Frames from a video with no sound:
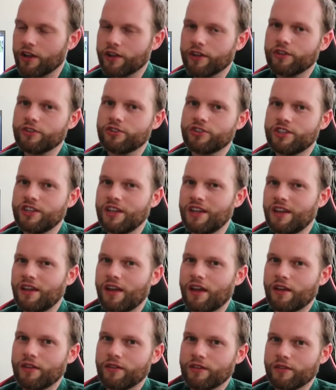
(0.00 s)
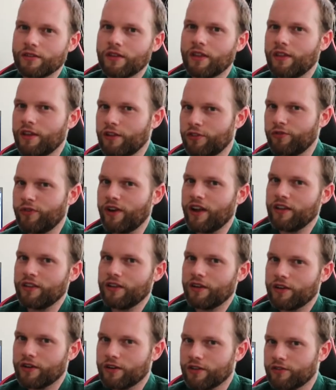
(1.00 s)
you'll see that they try
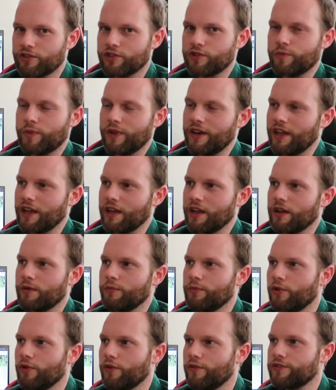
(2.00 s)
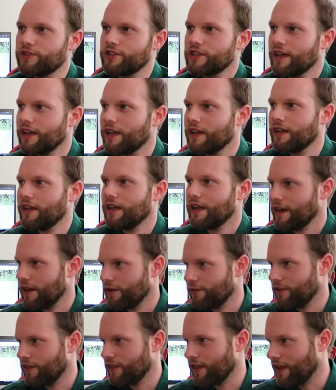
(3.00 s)
their spinning moves uh, and
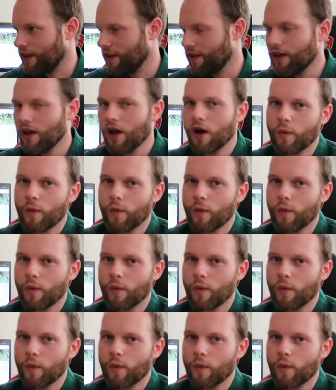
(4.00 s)
everything.